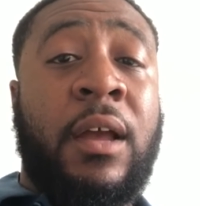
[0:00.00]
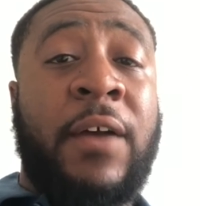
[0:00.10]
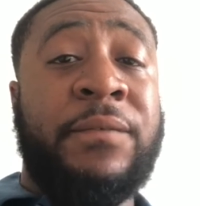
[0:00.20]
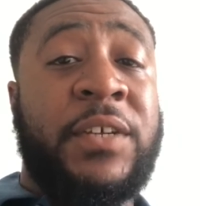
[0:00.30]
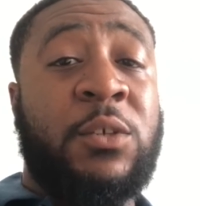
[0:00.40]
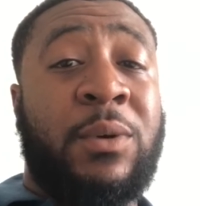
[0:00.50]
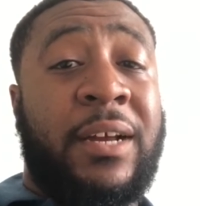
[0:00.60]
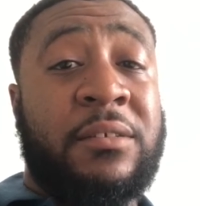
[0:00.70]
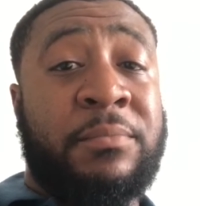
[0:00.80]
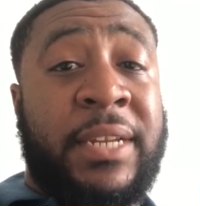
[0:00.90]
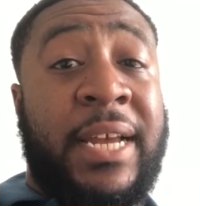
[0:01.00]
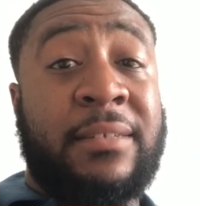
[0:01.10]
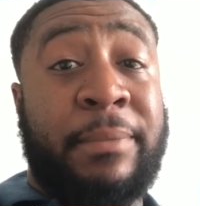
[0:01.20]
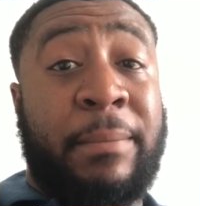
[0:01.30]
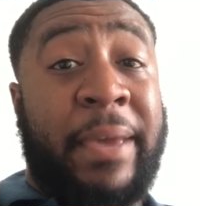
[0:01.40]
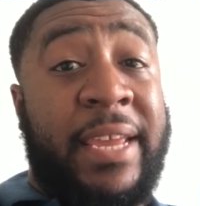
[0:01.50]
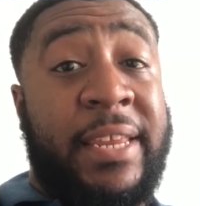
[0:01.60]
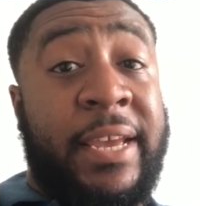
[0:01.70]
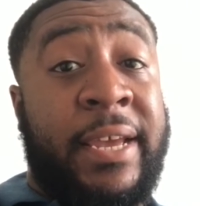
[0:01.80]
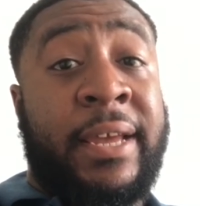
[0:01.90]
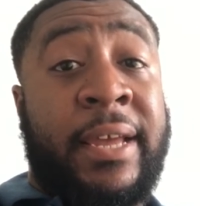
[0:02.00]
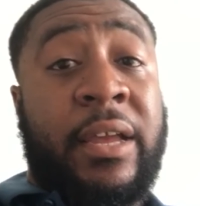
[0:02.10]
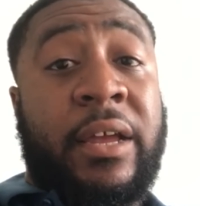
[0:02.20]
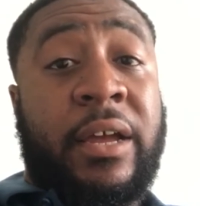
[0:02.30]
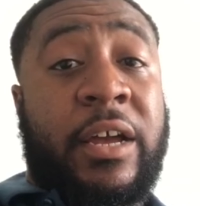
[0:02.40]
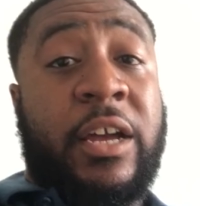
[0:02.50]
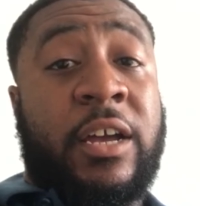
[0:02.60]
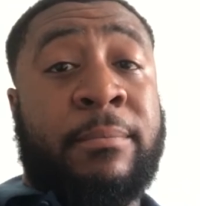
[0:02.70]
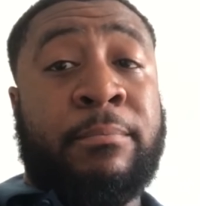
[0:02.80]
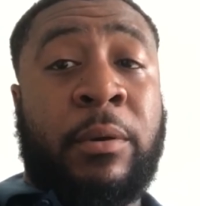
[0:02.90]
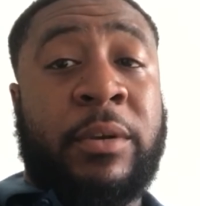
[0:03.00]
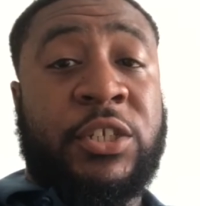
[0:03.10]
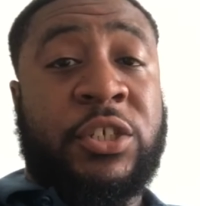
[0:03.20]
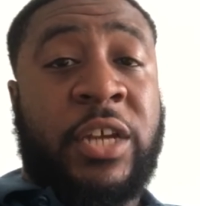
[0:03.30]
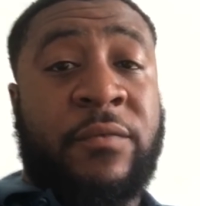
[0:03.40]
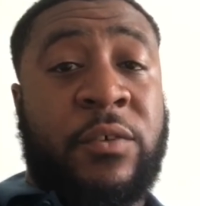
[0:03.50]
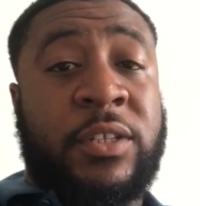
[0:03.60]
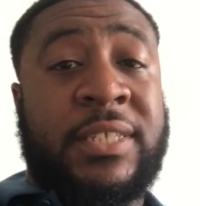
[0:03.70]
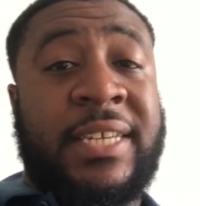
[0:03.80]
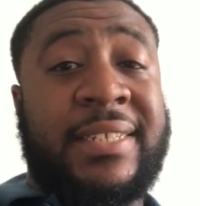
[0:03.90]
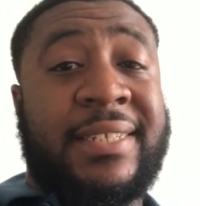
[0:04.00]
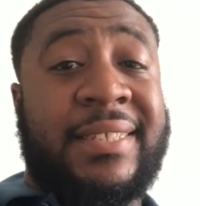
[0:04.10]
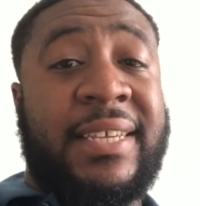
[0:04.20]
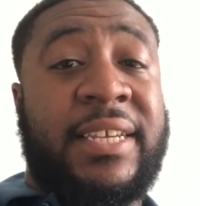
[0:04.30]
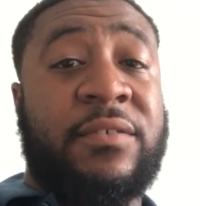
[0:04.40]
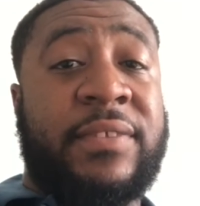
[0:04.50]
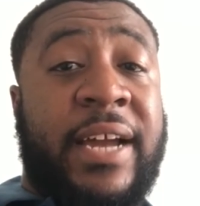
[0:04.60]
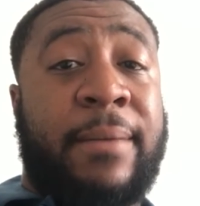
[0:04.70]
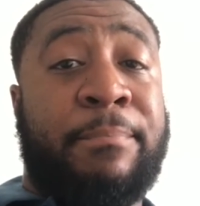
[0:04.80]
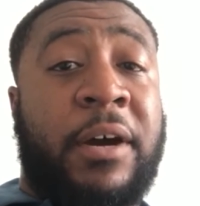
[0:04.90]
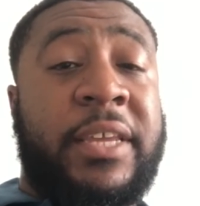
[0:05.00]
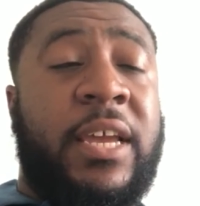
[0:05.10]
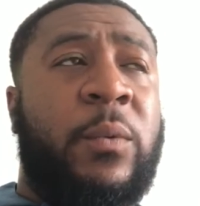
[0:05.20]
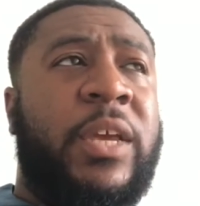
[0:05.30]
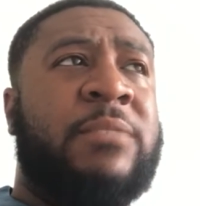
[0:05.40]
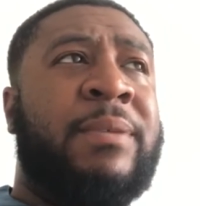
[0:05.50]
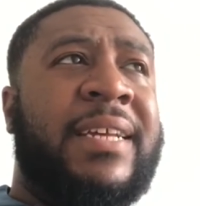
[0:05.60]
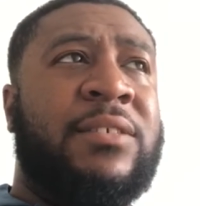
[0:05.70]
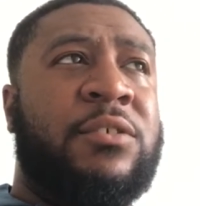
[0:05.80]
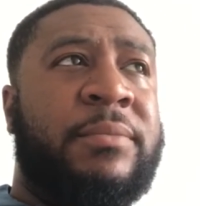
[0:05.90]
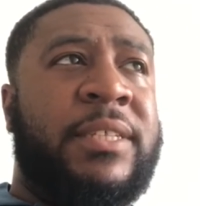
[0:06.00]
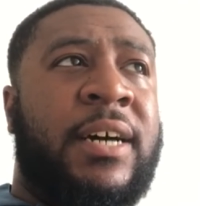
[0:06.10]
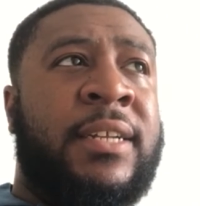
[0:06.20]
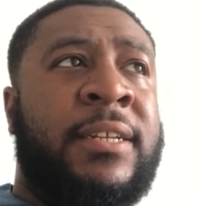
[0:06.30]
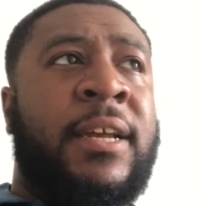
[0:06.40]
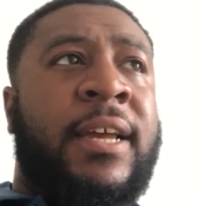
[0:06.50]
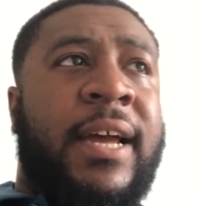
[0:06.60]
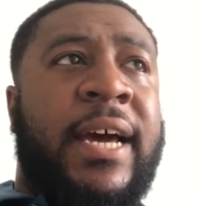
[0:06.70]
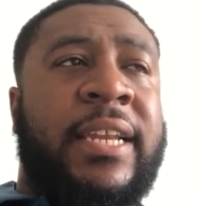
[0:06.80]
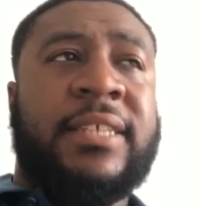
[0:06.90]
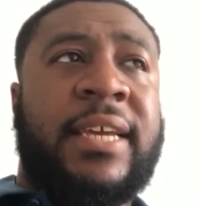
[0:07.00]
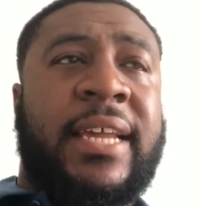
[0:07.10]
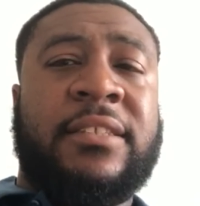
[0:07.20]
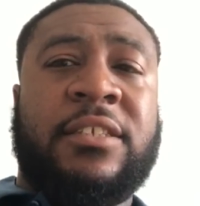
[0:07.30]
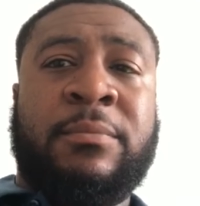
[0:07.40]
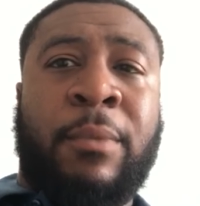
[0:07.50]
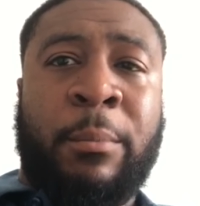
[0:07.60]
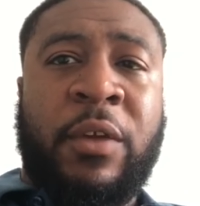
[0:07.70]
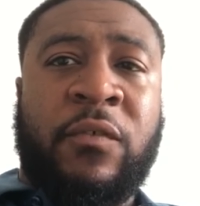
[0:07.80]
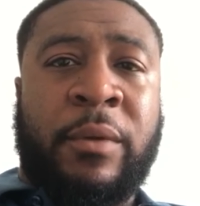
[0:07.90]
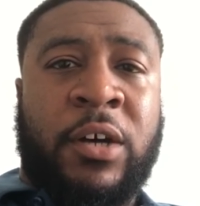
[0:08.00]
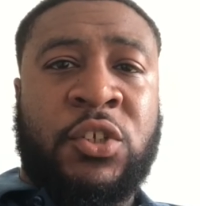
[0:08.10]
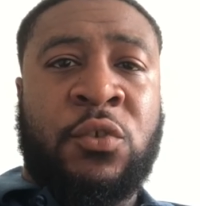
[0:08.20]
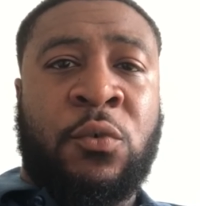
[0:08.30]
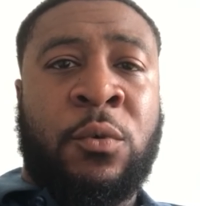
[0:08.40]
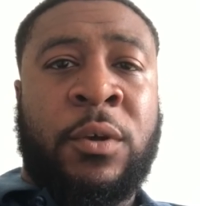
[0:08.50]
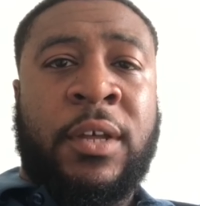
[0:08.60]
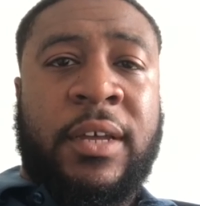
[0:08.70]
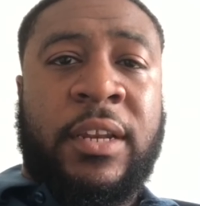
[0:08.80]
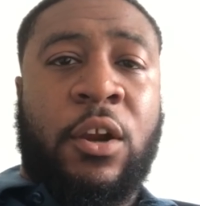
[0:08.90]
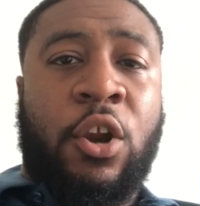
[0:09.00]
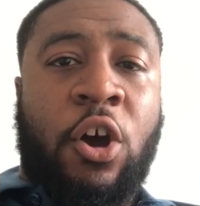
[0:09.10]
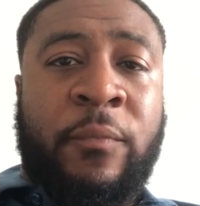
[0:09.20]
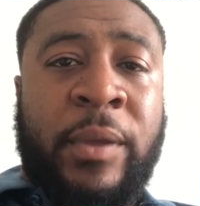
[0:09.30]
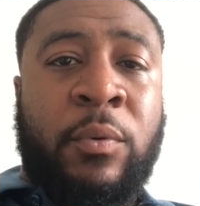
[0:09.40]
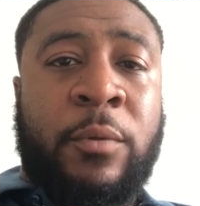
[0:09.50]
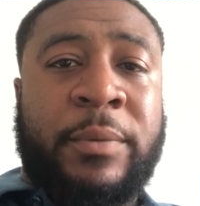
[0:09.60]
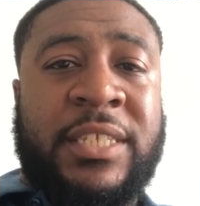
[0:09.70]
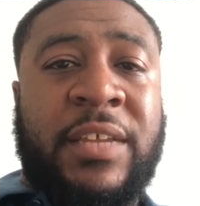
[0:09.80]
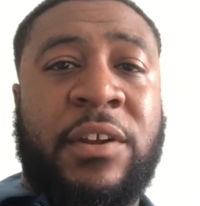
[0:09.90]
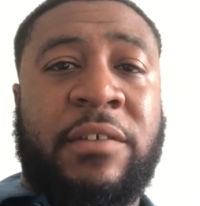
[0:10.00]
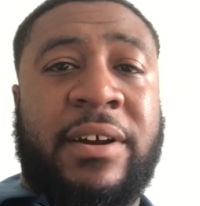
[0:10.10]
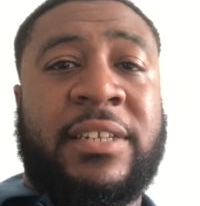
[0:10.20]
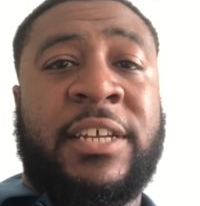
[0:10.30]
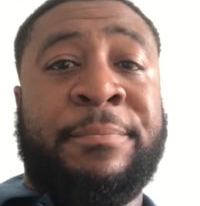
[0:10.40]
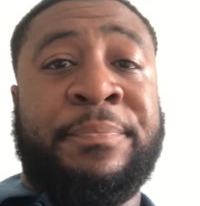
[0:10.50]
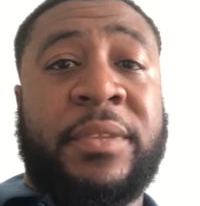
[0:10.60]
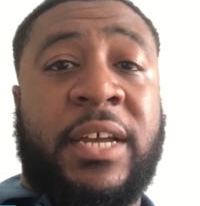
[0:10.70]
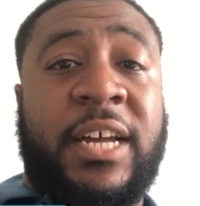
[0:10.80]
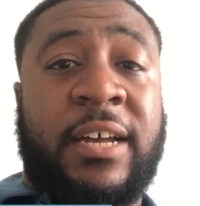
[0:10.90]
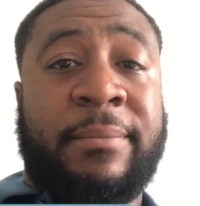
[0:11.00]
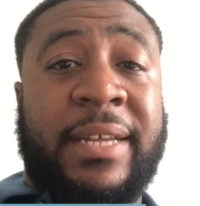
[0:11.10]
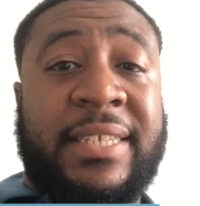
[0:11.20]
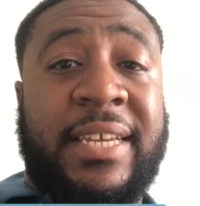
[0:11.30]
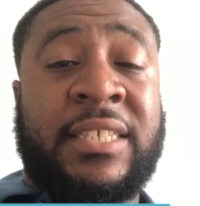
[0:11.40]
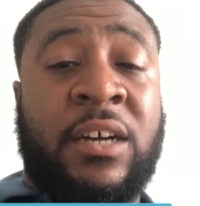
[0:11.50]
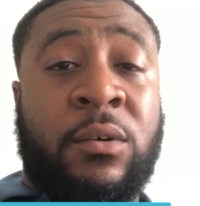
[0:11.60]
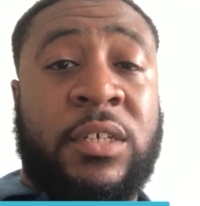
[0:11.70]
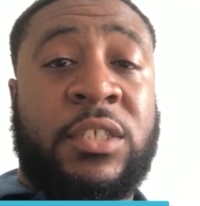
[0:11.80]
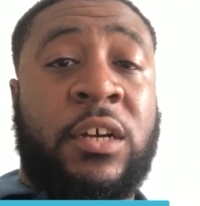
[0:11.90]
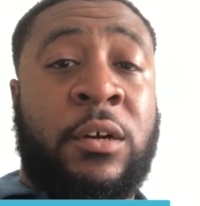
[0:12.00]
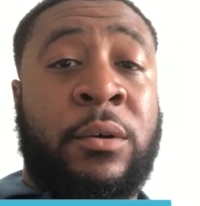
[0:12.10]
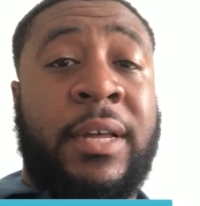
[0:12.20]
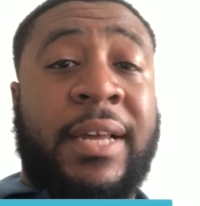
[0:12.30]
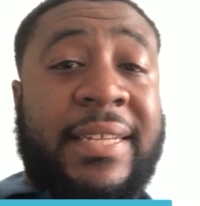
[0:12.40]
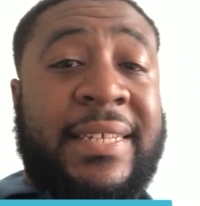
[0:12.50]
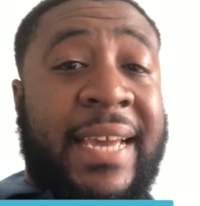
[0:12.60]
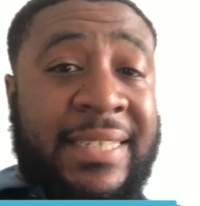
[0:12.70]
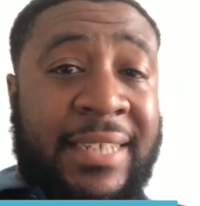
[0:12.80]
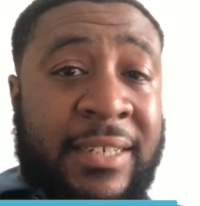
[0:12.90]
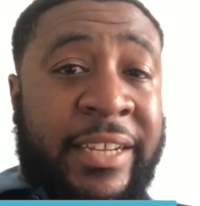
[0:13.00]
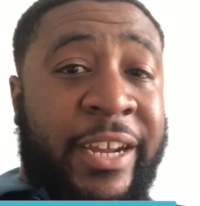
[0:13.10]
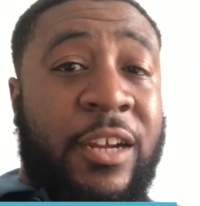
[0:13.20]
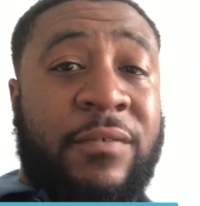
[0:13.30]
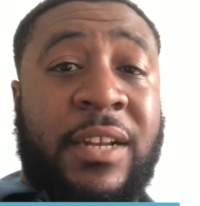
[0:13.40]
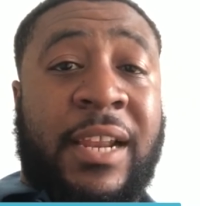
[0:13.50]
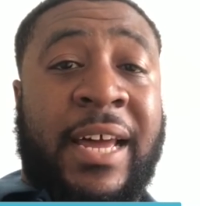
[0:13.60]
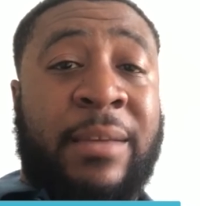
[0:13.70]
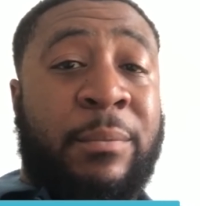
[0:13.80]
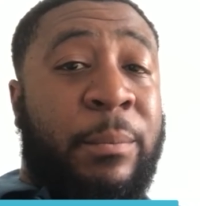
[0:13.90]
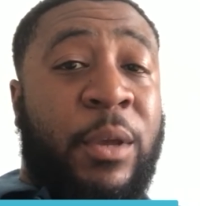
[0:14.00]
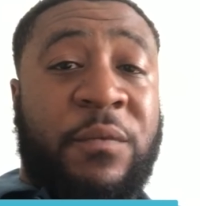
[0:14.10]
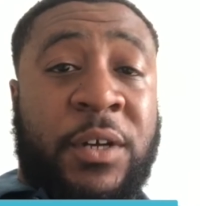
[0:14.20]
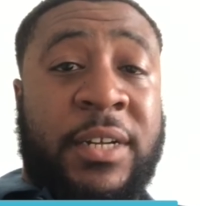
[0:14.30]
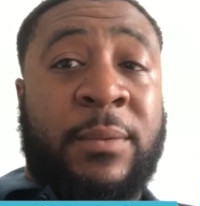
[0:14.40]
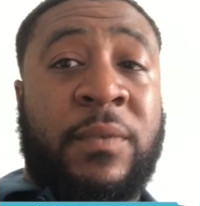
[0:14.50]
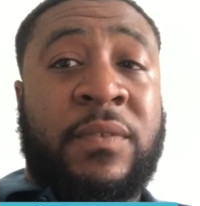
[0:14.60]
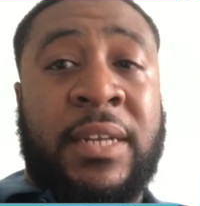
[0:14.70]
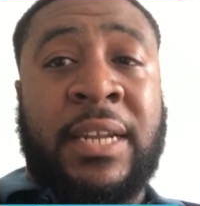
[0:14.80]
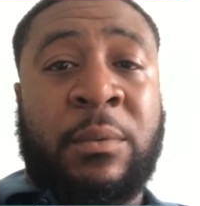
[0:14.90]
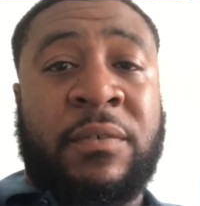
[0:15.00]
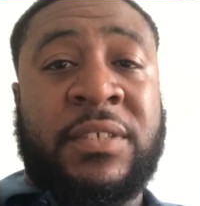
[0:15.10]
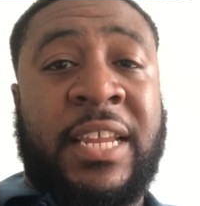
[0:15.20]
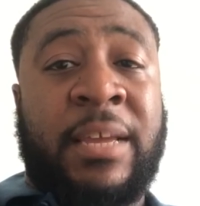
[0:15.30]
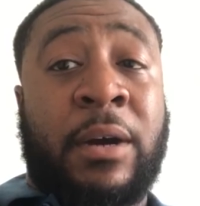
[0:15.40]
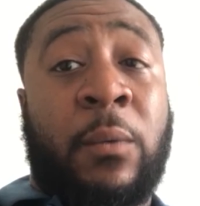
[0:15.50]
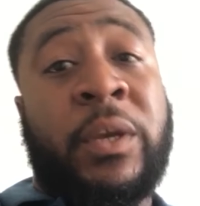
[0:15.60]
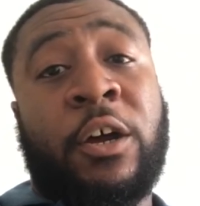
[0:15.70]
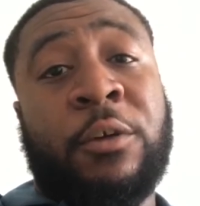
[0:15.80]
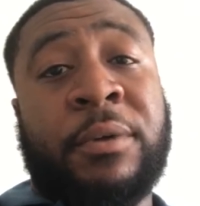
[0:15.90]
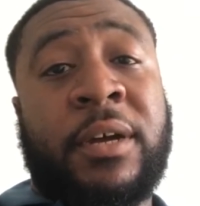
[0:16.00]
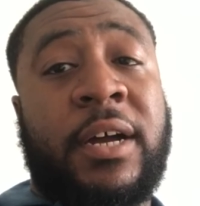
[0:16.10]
Official announcement hasn't been made yet. Probably just going through the T's and C's of that, but yeah, we expect that deal to be done. And again, it's a smart move from Arsenal. You know, a lot of people will be sniffing around him as he gets older, so get it done, get over the line, and we move on. And we've done that with Saliba, we hope.